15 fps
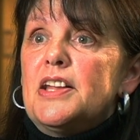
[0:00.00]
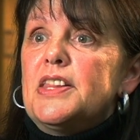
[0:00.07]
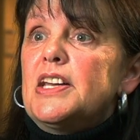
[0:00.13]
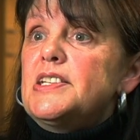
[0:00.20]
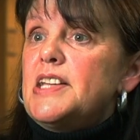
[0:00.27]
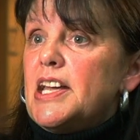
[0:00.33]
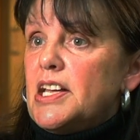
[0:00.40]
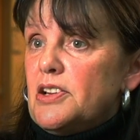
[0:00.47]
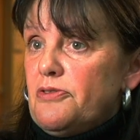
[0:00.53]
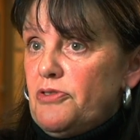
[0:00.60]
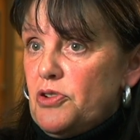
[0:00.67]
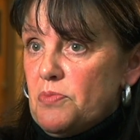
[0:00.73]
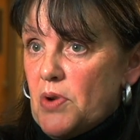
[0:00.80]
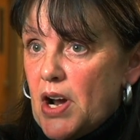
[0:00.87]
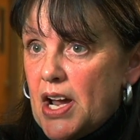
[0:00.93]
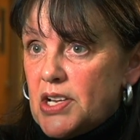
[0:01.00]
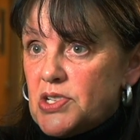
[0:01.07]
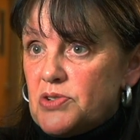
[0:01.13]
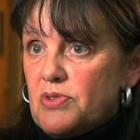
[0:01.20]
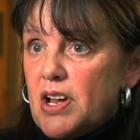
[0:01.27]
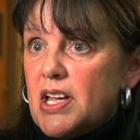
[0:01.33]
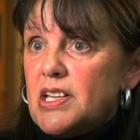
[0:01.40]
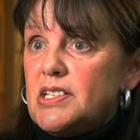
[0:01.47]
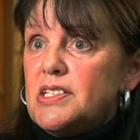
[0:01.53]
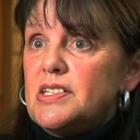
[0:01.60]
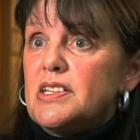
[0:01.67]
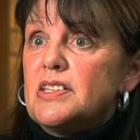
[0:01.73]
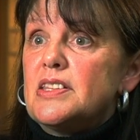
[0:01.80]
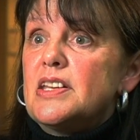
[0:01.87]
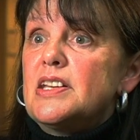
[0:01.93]
They had taken a few more
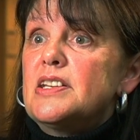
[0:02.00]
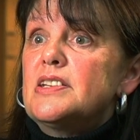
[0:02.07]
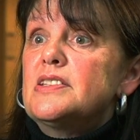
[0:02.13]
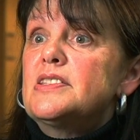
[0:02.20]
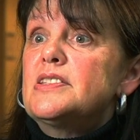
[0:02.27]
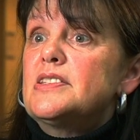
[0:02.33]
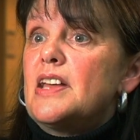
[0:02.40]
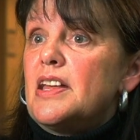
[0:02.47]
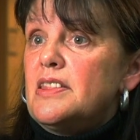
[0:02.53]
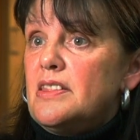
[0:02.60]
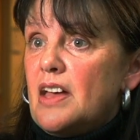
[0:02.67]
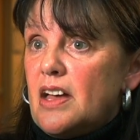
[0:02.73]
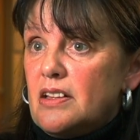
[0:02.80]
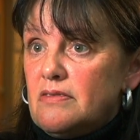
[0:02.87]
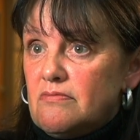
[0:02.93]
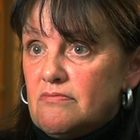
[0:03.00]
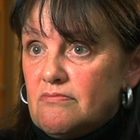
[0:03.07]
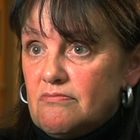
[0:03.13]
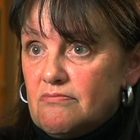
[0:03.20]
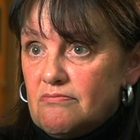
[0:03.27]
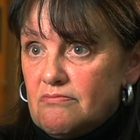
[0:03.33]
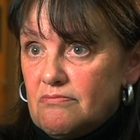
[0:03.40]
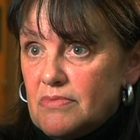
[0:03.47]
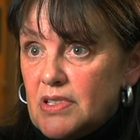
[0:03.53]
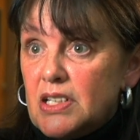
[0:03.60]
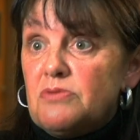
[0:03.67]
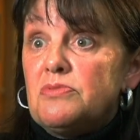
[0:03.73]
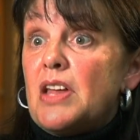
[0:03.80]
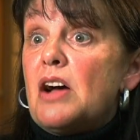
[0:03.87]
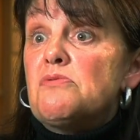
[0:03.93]
x-rays, and they had said that
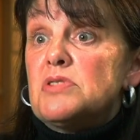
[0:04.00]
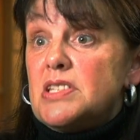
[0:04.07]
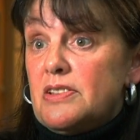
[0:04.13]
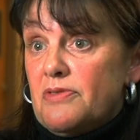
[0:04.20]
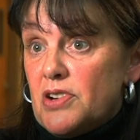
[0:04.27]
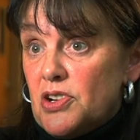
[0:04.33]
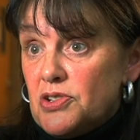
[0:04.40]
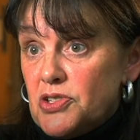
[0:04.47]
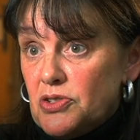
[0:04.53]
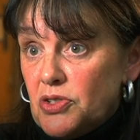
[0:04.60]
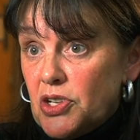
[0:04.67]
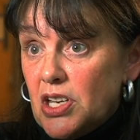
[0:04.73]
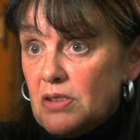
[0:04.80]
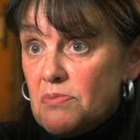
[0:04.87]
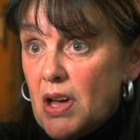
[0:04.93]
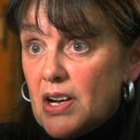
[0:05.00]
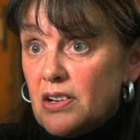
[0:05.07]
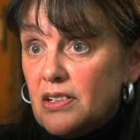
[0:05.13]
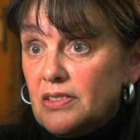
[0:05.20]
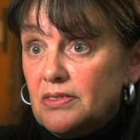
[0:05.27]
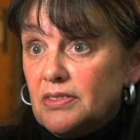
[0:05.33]
that was even also looking better.